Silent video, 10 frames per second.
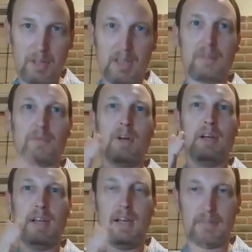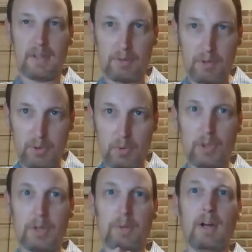life right. You have to have your
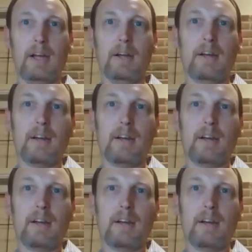schooling right.